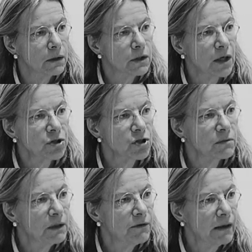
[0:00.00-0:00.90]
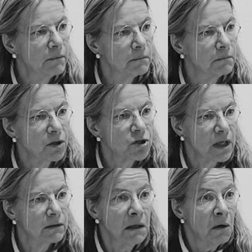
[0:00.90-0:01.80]
touches me very much,
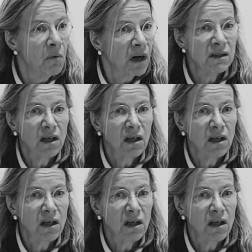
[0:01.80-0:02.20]
that one